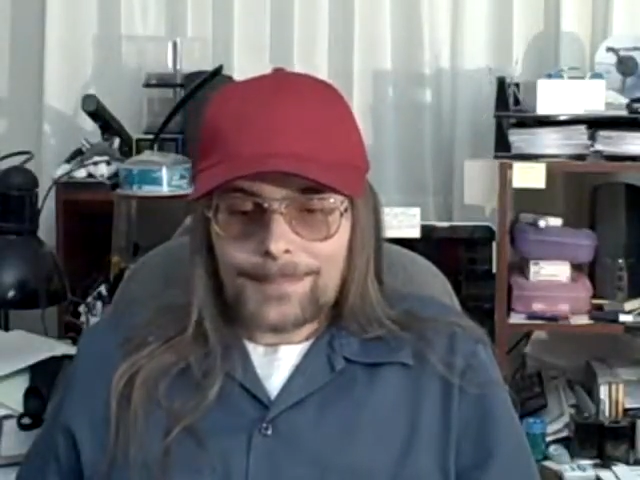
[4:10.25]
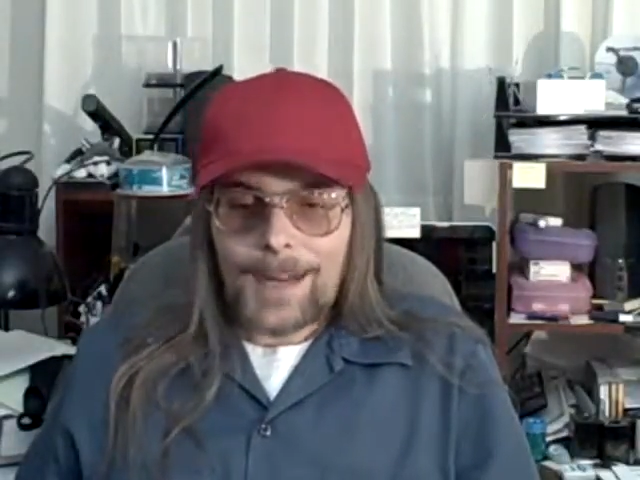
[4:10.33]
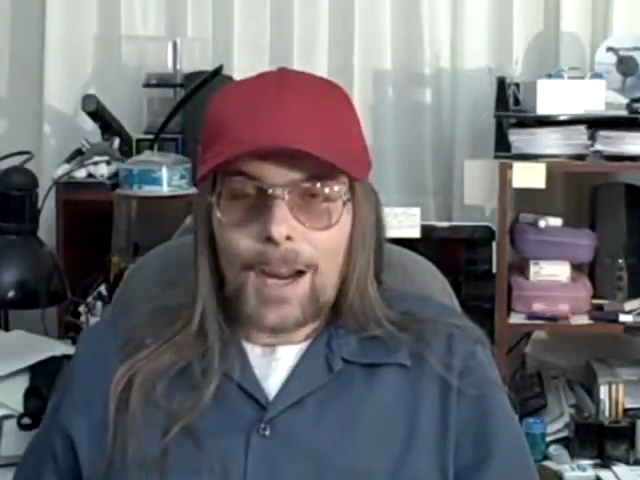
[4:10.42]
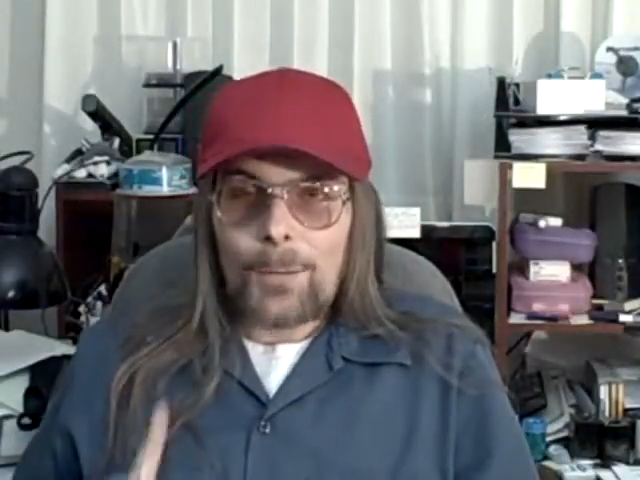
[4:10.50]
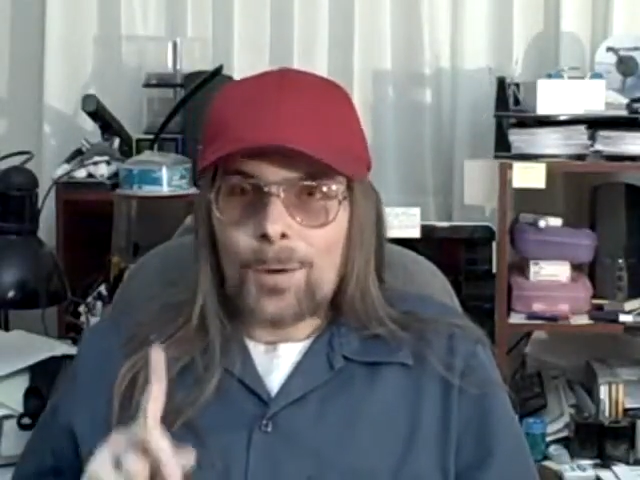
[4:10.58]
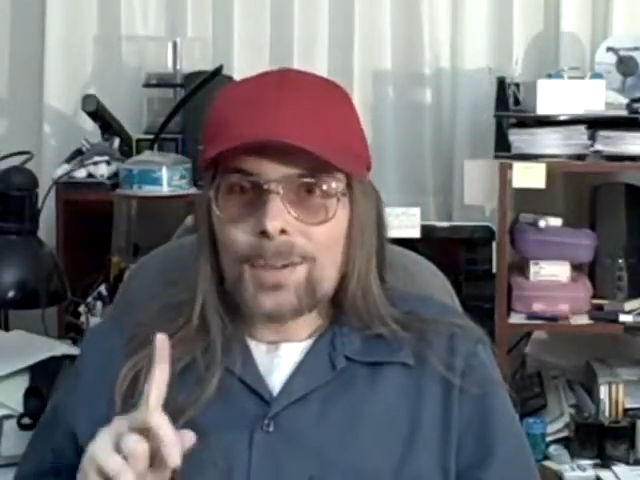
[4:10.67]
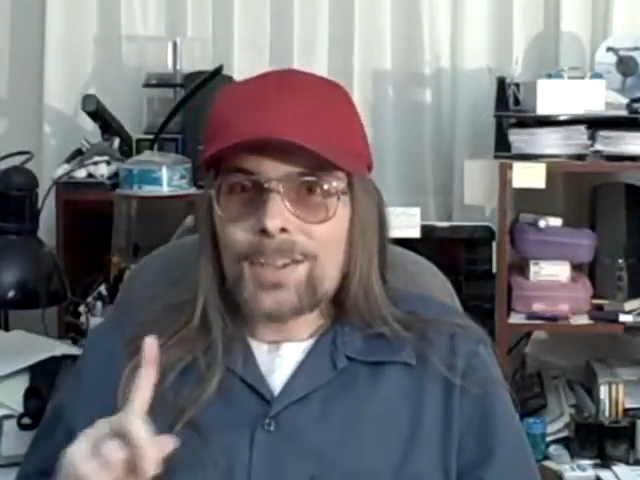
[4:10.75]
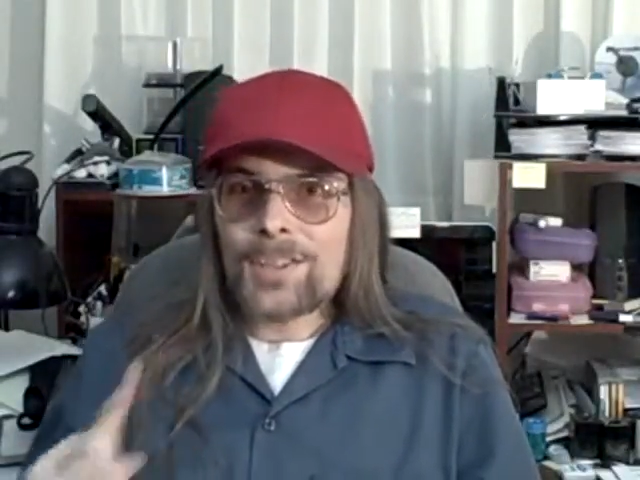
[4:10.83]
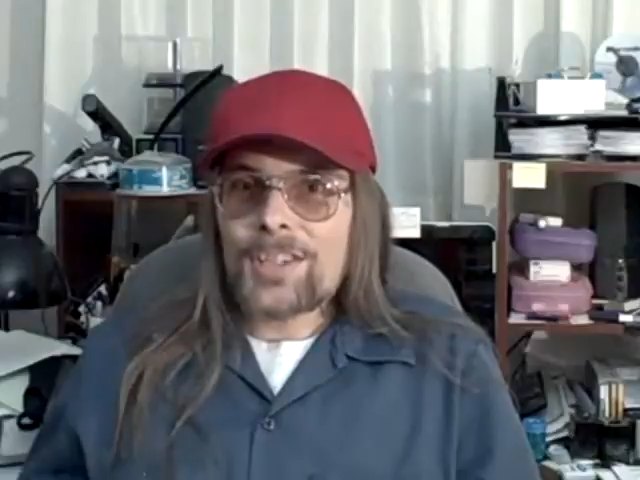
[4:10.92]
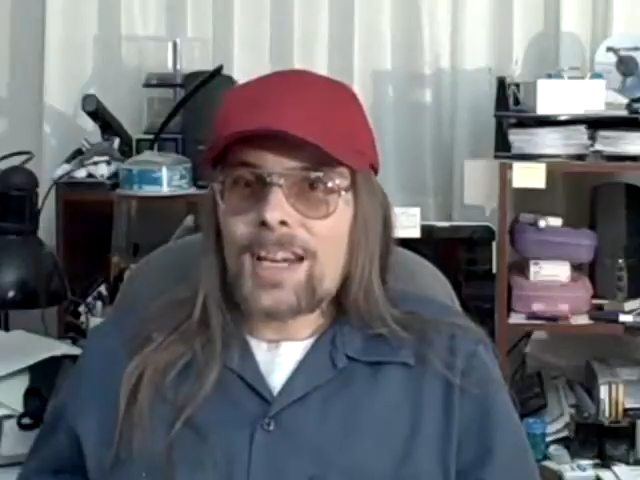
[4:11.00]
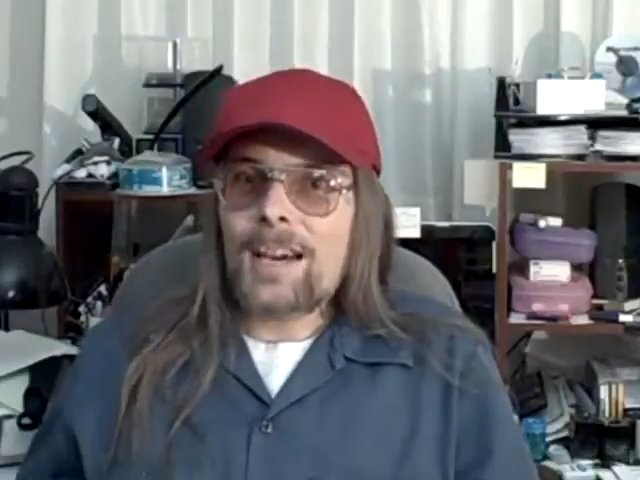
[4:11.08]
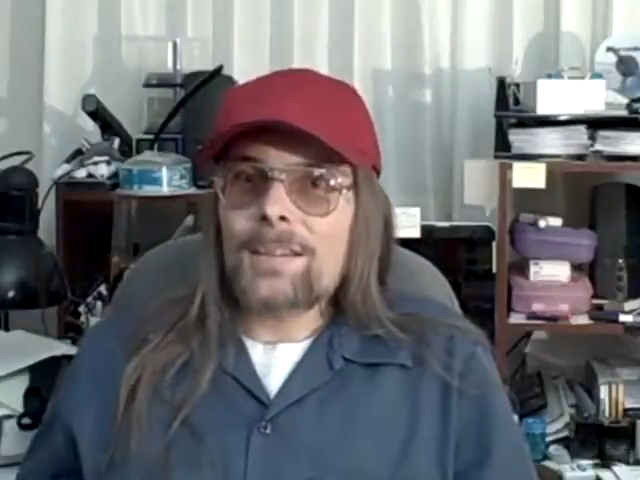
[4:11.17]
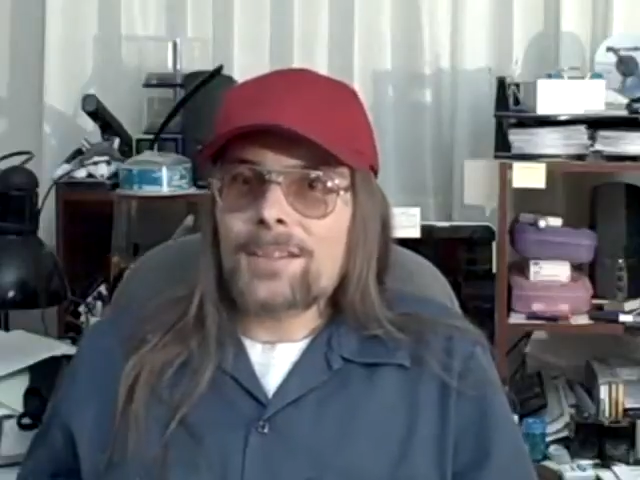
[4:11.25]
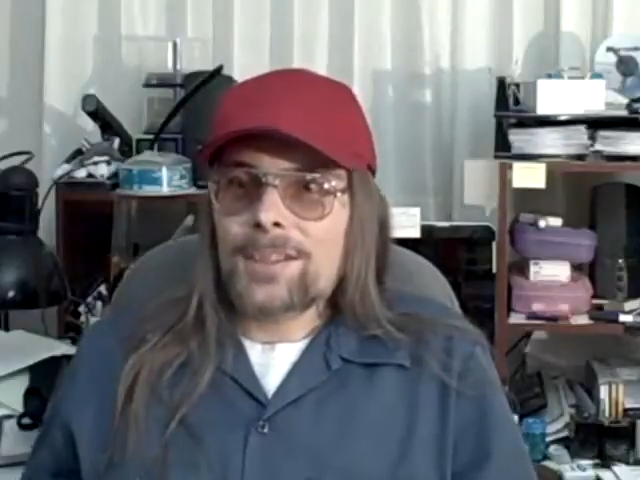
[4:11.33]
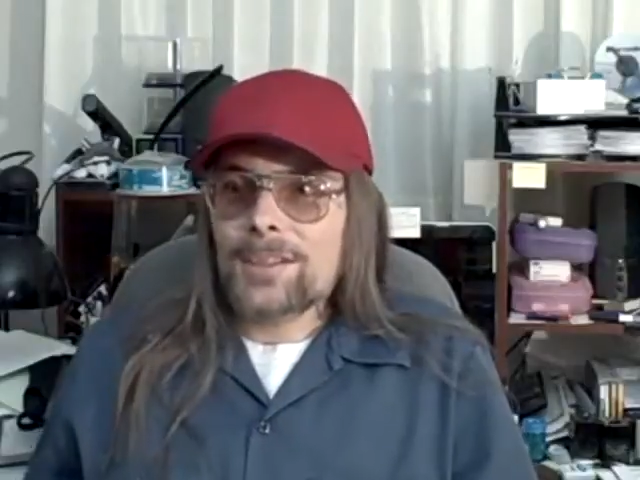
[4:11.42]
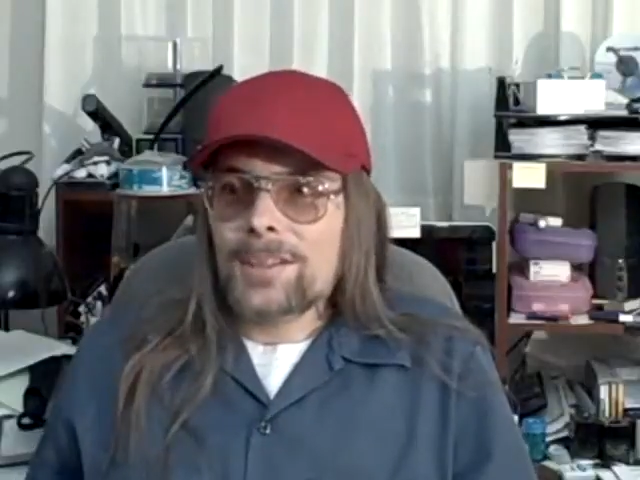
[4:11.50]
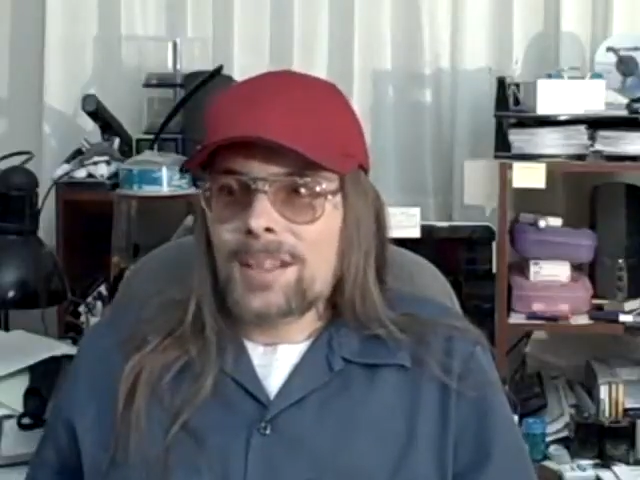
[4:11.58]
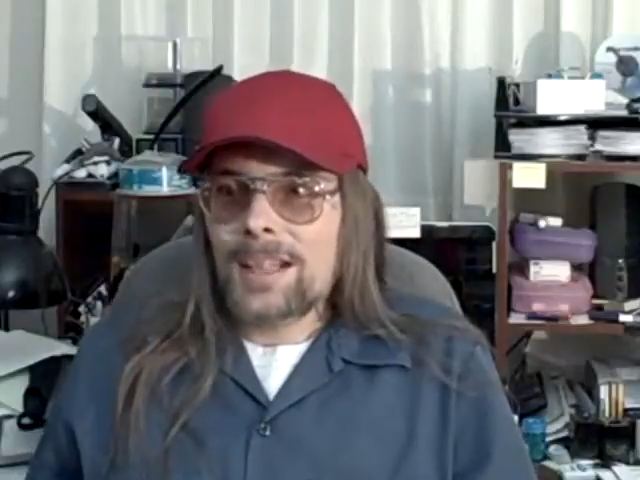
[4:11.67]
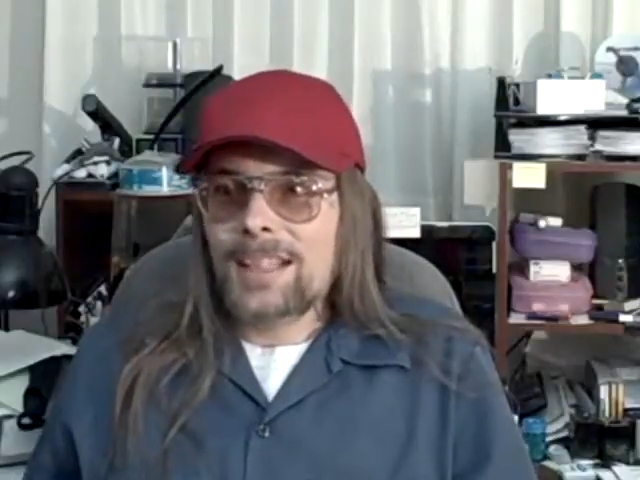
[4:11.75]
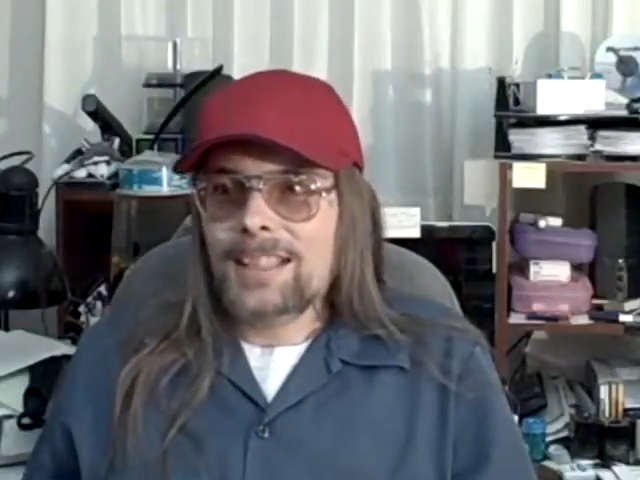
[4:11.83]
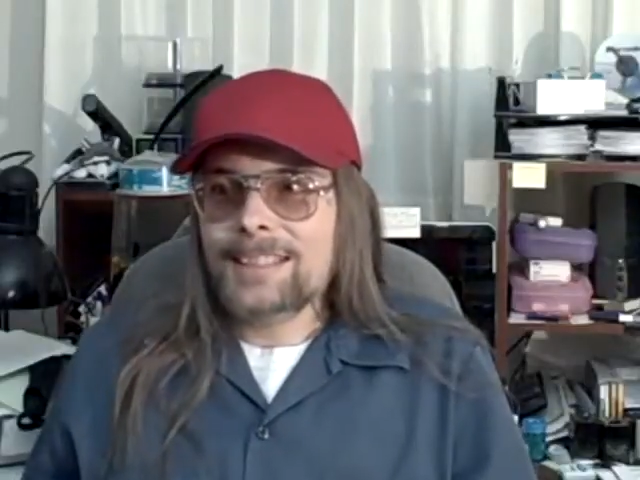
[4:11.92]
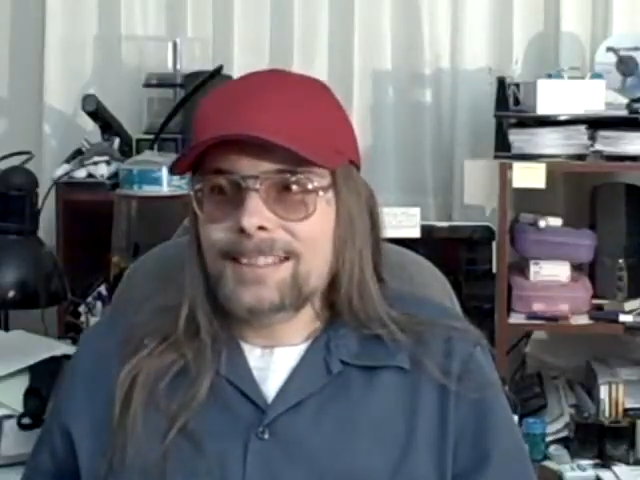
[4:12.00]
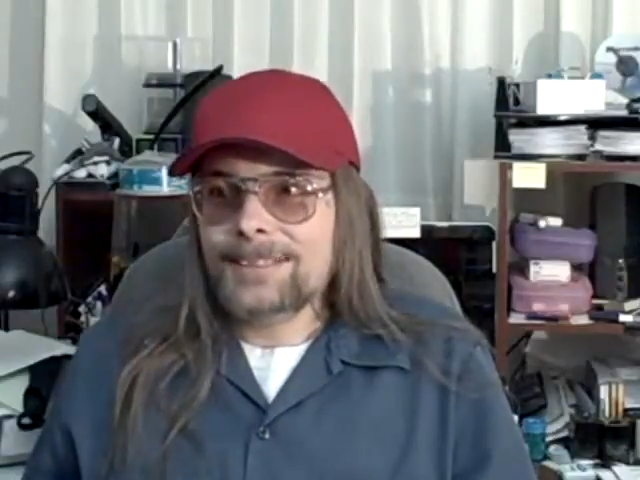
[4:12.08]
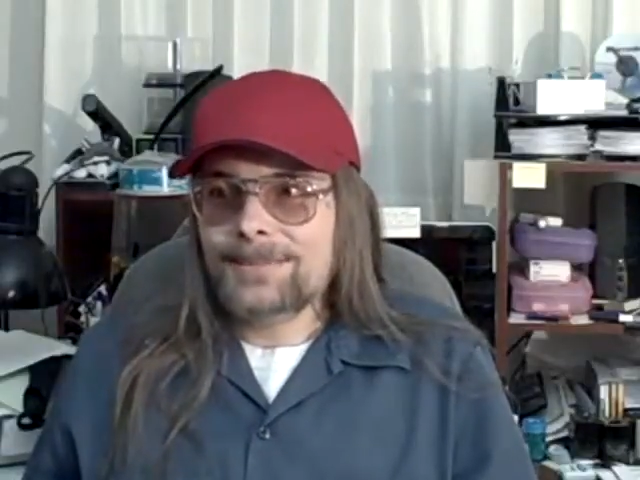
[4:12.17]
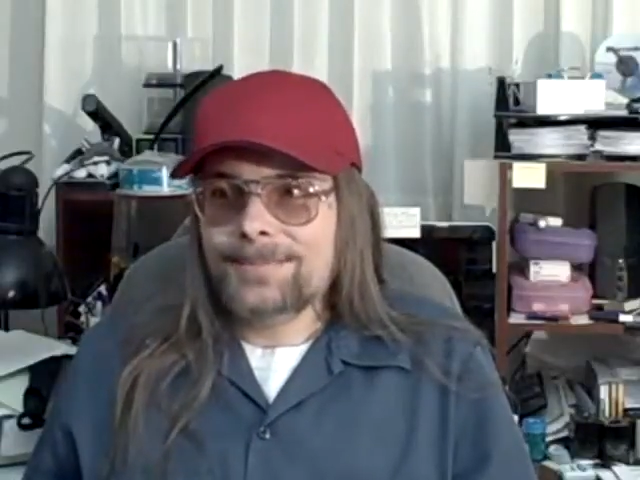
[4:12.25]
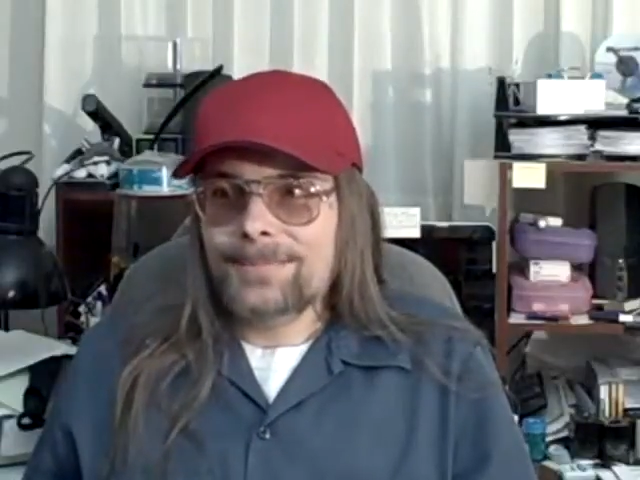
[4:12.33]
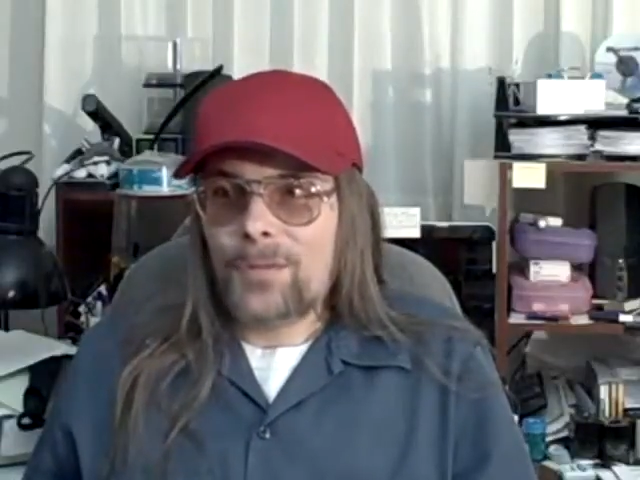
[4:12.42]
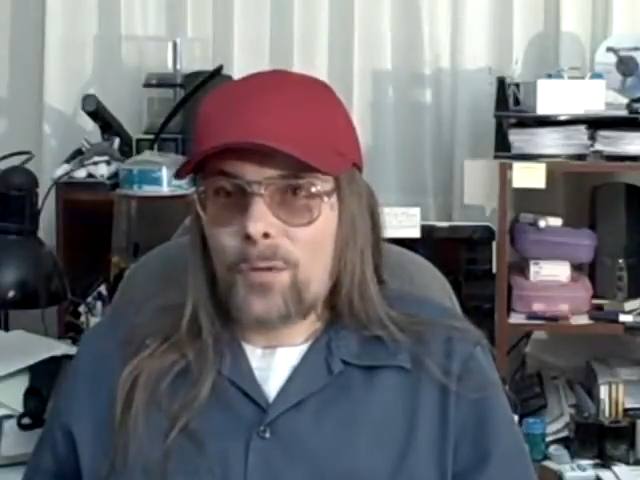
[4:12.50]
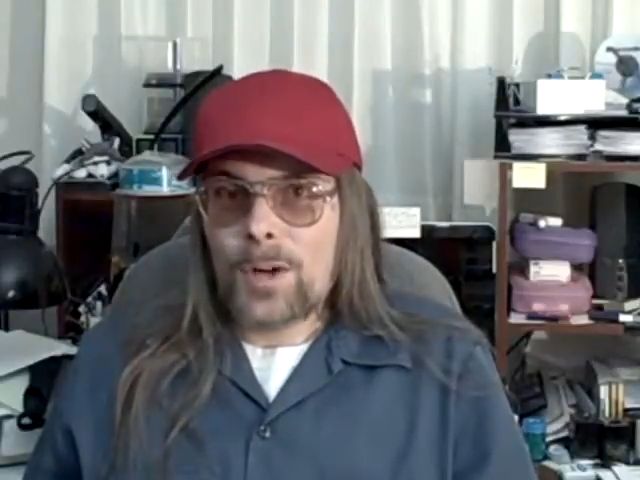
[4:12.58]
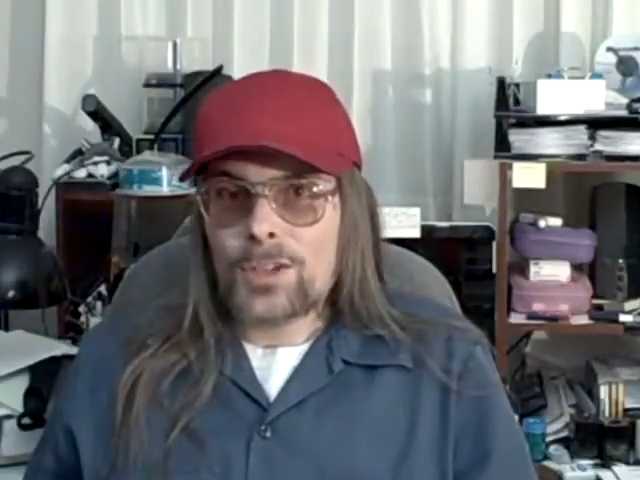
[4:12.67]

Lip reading: I worked this out before